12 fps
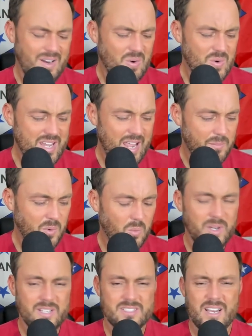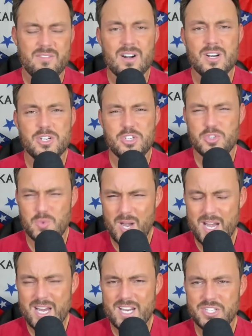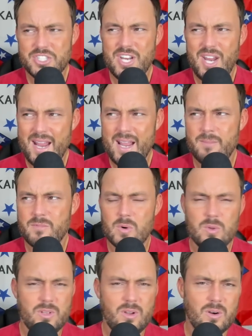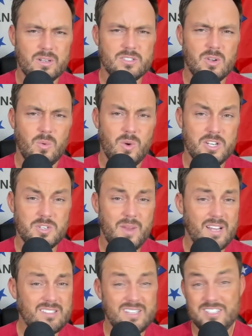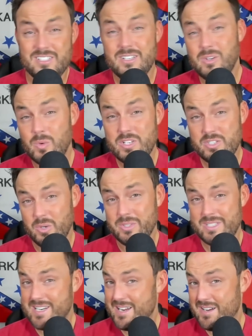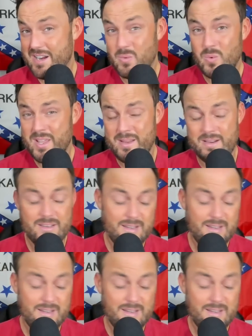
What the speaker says: recap what was a very strange game for the Arkansas Razorbacks that still resulted in a win.